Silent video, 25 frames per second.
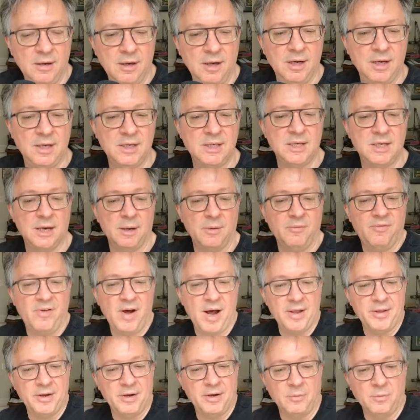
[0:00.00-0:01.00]
his
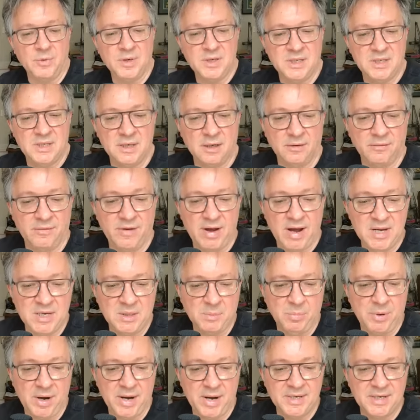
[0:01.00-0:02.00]
father was still vice
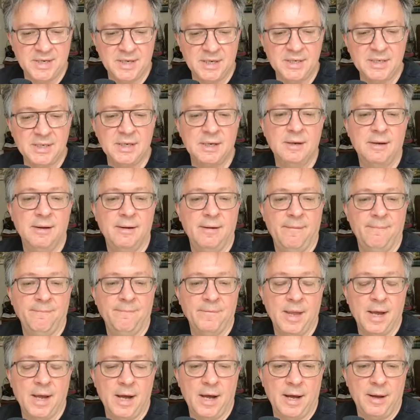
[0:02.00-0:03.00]
president.
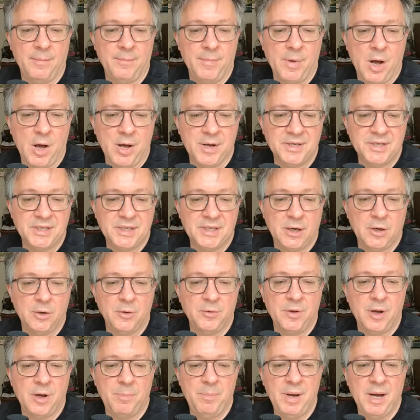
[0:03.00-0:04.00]

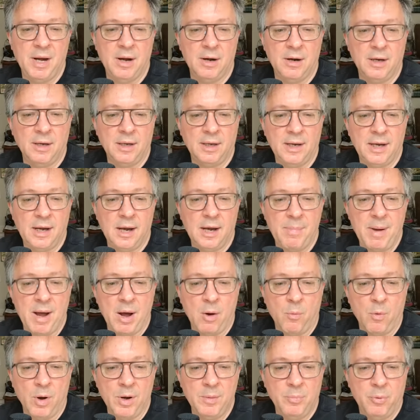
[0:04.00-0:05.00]
Also, apparently,
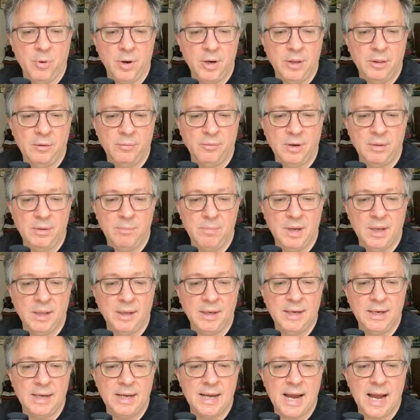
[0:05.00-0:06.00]
about $1.3
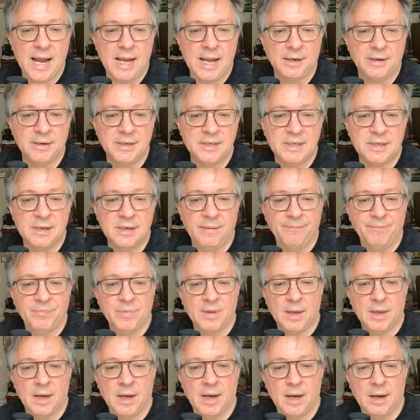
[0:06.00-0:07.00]
million
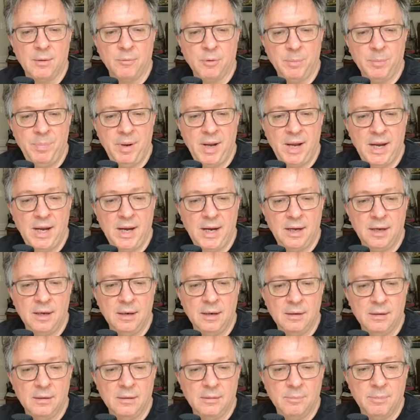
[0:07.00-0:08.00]
were paid
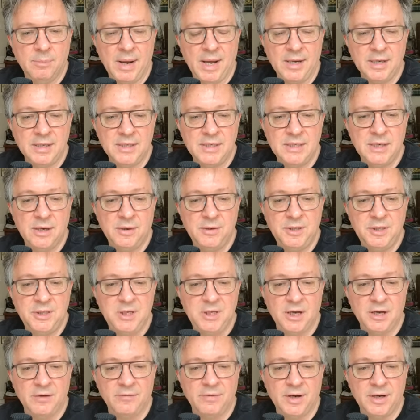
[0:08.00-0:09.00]
by an
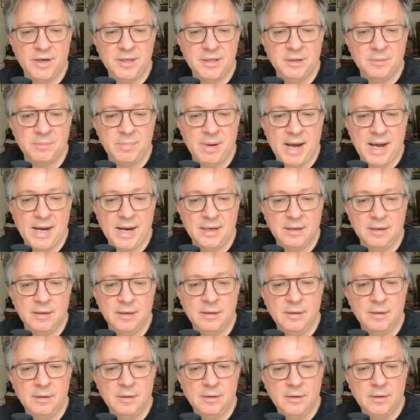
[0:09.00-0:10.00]
associate of Hunter Biden,
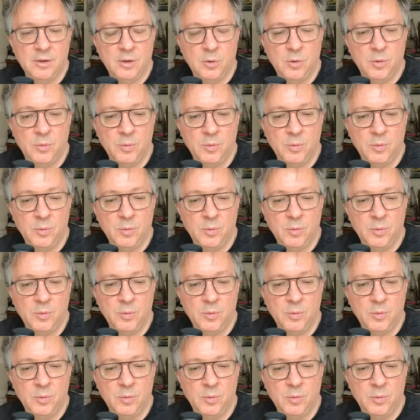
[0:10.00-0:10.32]
who